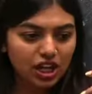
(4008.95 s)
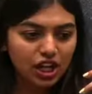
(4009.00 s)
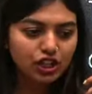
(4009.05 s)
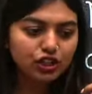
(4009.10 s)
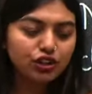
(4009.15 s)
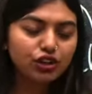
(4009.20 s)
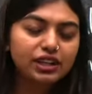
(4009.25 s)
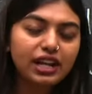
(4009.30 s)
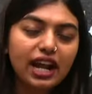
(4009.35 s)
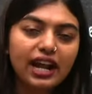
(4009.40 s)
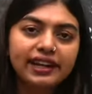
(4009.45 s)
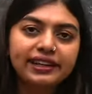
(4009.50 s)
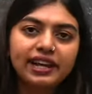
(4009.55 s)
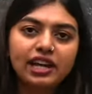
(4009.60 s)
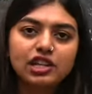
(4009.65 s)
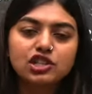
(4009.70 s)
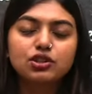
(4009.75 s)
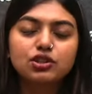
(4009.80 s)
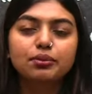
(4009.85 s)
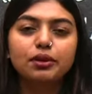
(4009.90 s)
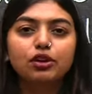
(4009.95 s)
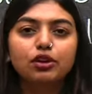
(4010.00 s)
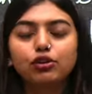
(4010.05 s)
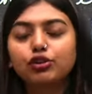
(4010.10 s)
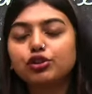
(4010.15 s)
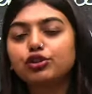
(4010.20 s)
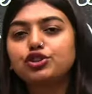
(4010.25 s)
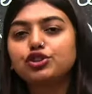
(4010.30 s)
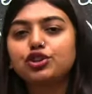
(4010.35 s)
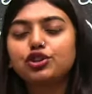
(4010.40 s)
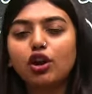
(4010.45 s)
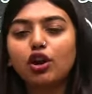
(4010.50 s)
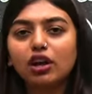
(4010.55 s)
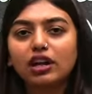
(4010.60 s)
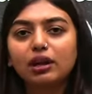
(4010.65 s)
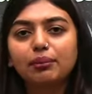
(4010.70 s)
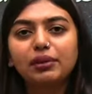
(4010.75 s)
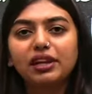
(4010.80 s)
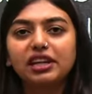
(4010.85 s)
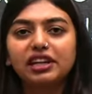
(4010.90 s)
Your diet has to be good. You should
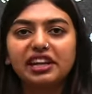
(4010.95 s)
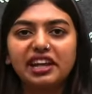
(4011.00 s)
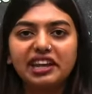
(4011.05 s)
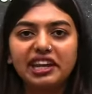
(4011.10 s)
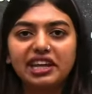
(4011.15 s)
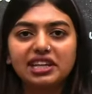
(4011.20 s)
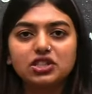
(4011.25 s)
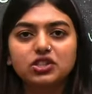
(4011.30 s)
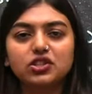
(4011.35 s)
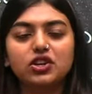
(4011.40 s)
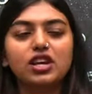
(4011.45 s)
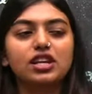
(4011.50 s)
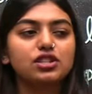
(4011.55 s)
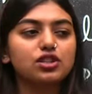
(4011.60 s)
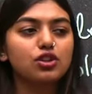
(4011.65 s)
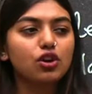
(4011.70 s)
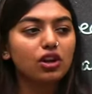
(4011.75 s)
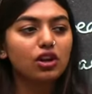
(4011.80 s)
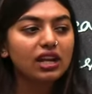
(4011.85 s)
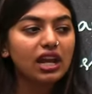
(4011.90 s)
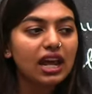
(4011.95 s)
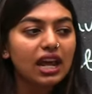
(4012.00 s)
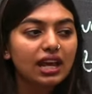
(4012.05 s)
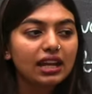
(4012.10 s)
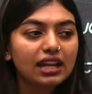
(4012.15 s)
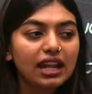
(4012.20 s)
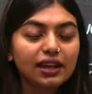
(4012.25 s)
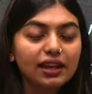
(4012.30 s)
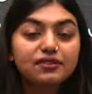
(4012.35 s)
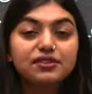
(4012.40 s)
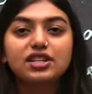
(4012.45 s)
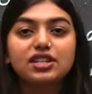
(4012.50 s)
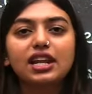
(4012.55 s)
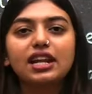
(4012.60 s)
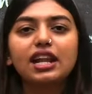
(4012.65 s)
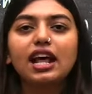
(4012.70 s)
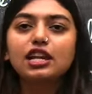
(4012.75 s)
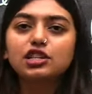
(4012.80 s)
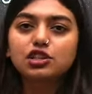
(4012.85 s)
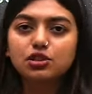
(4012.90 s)
not be taking stress. Your
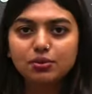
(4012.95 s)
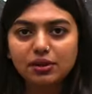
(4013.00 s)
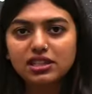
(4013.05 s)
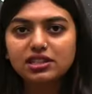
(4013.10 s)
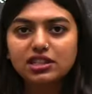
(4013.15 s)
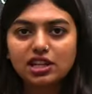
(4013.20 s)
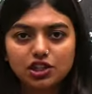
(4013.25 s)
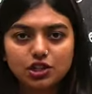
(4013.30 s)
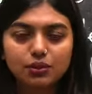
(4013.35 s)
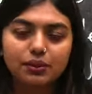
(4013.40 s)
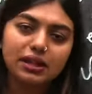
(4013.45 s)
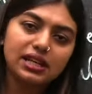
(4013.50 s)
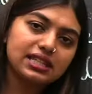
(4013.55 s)
lifestyle has to be in such a way.